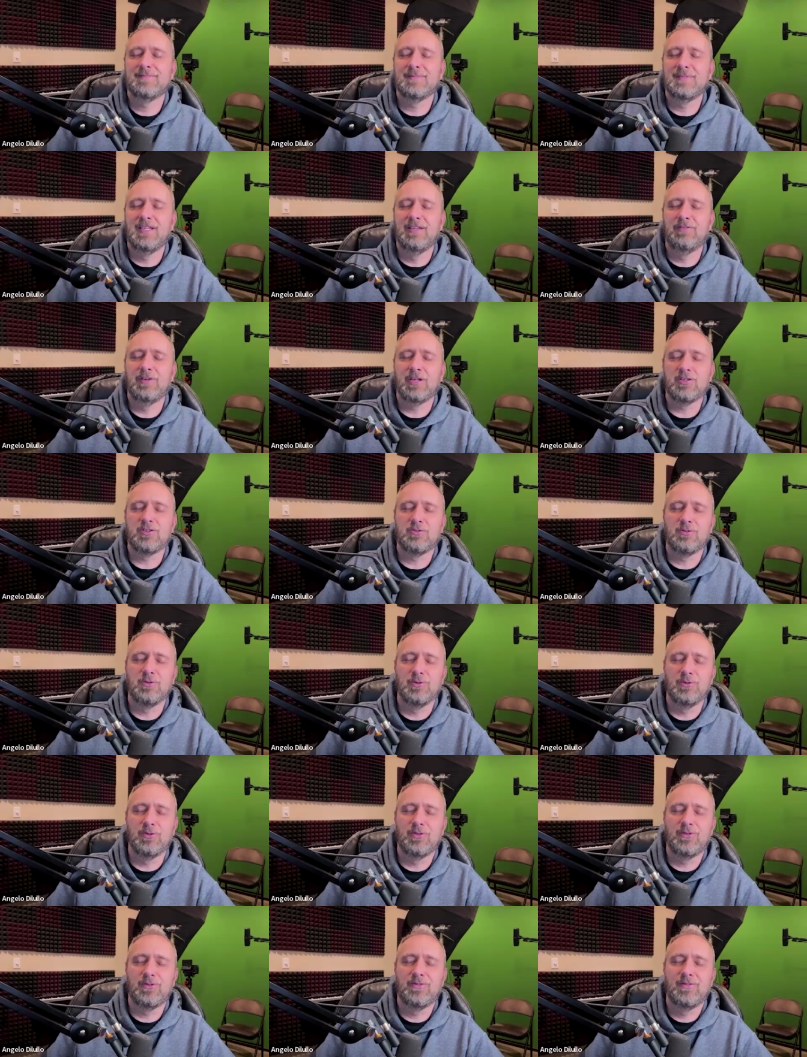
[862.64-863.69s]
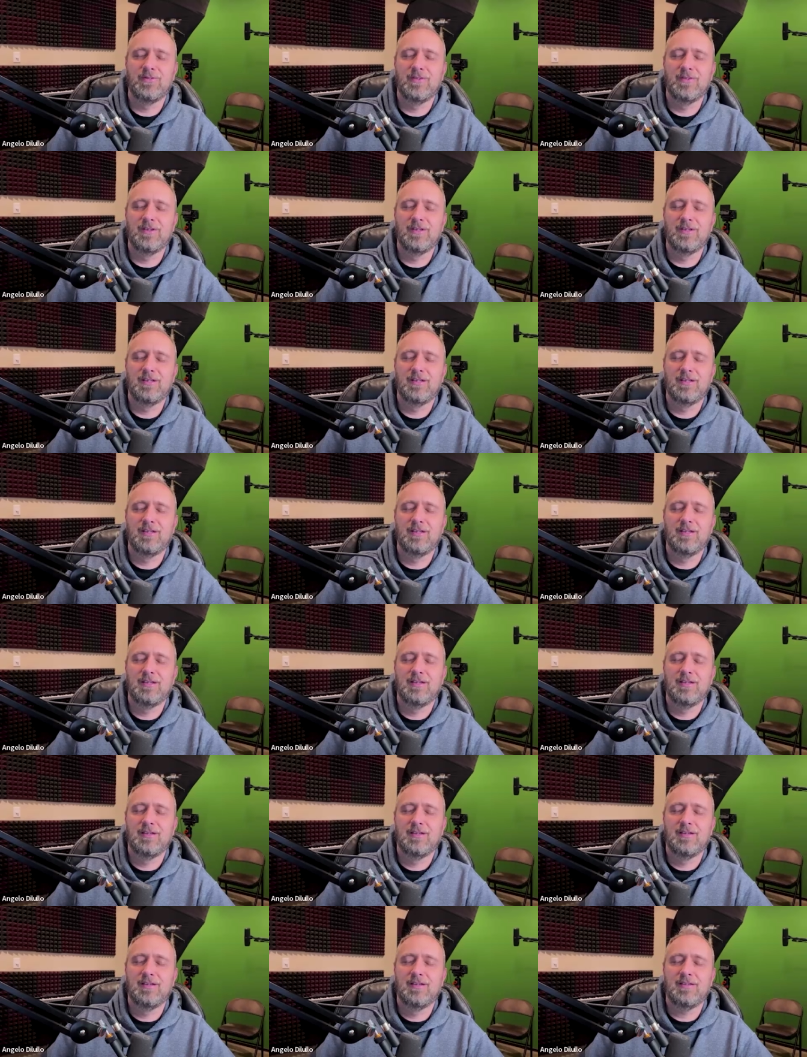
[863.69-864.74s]
living truth
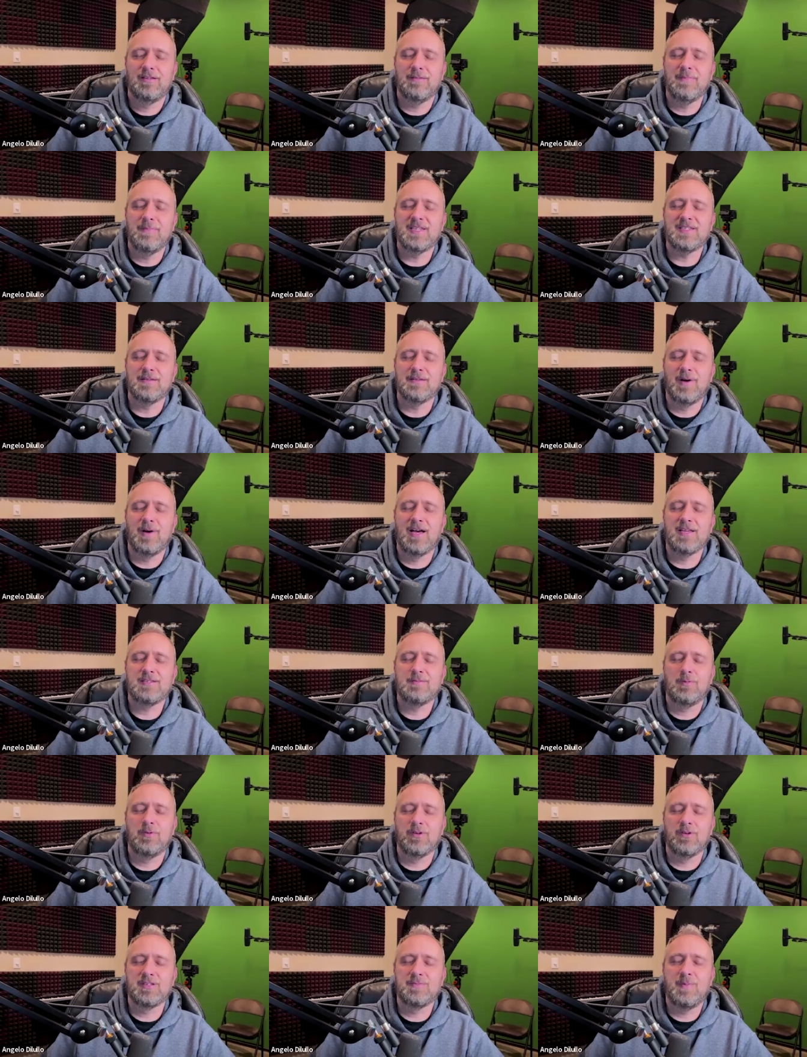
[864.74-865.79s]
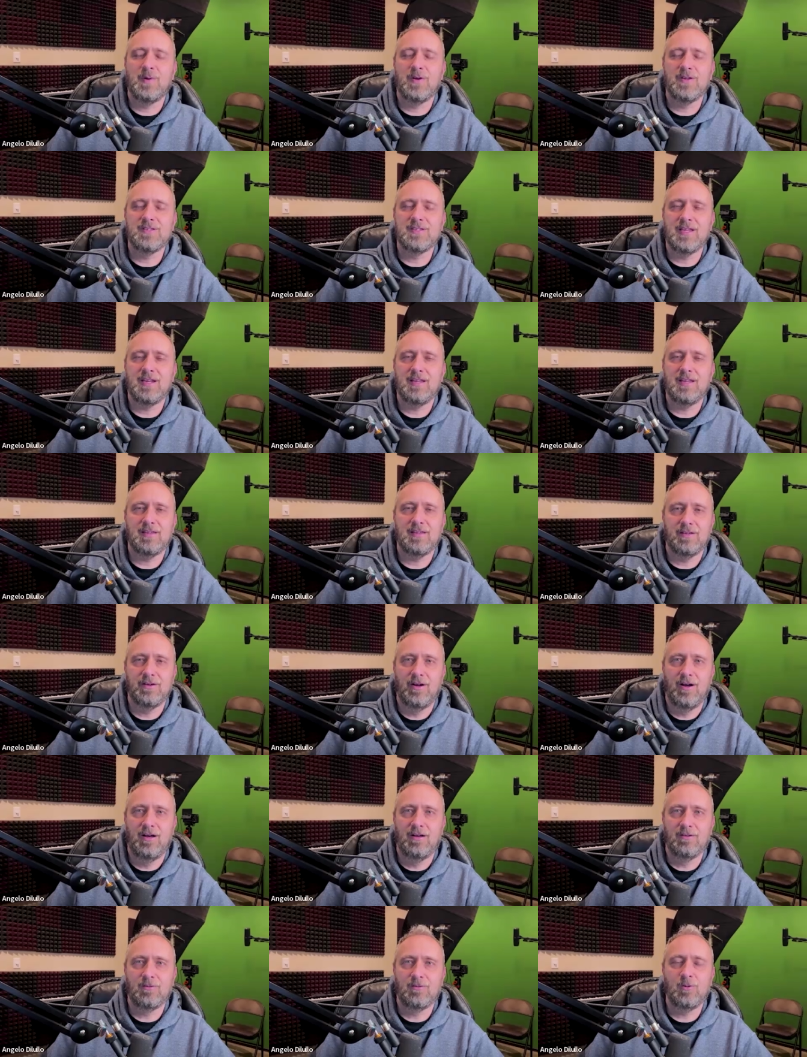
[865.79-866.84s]
that makes it possible to experience anything at
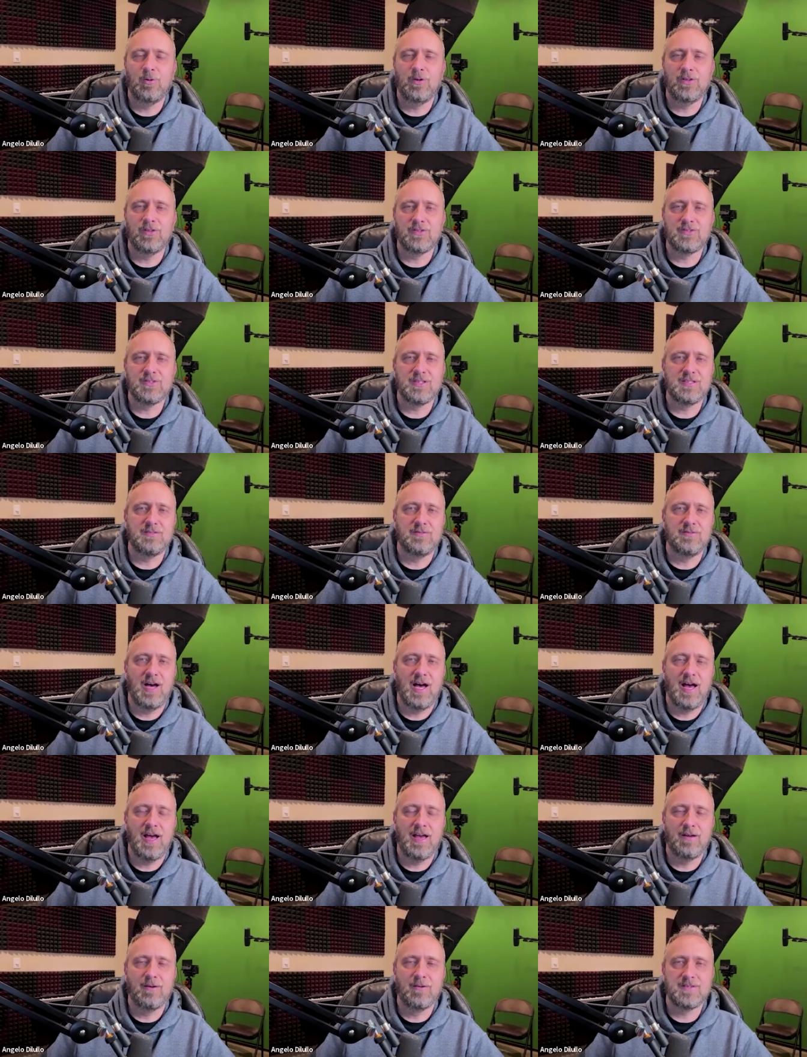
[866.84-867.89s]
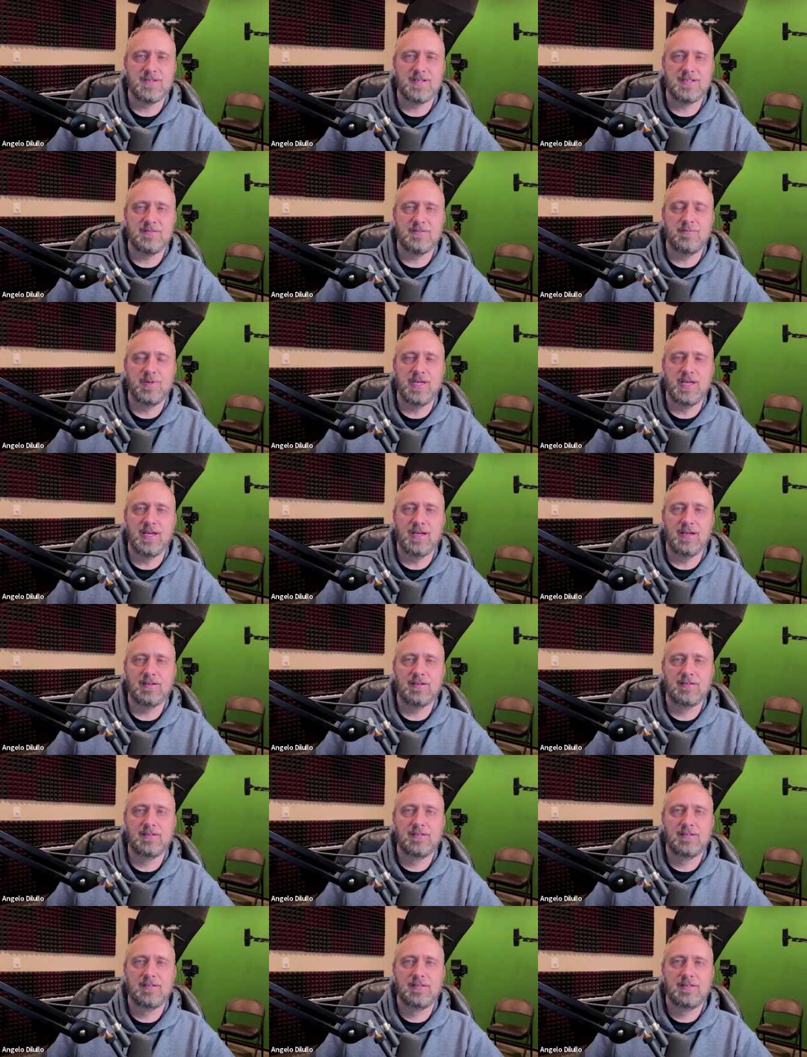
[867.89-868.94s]
all, including the sense of I or the sense of being,
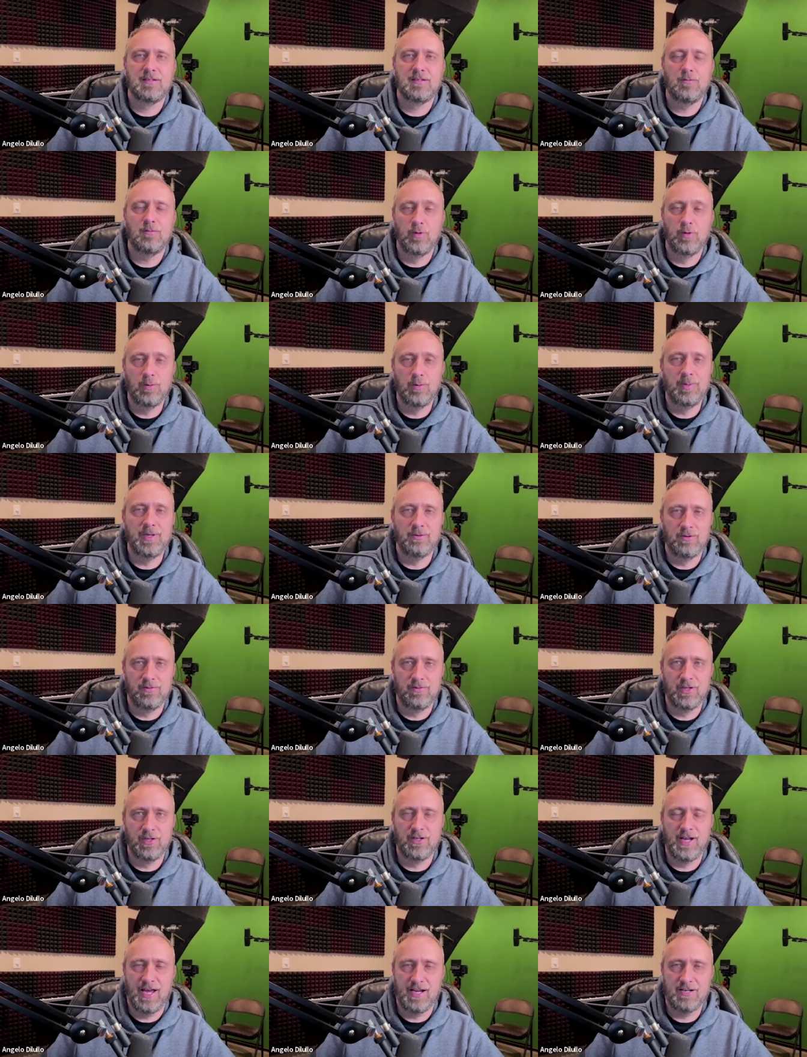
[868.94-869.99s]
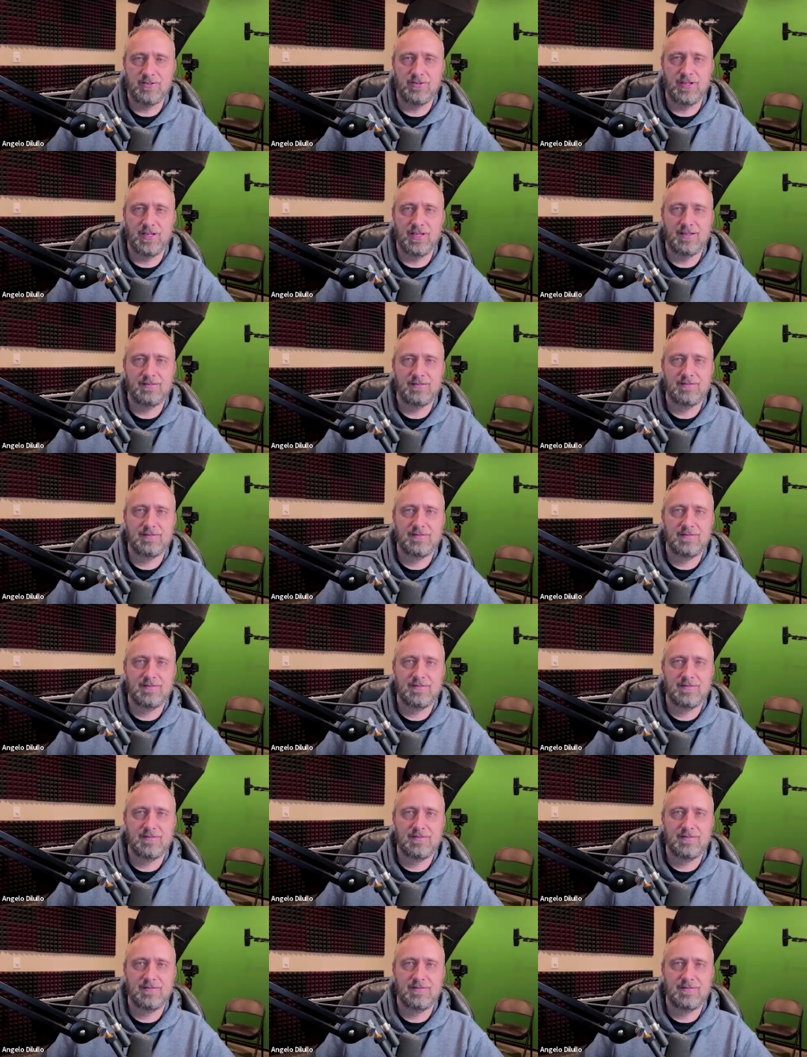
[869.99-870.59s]
will be revealed naturally.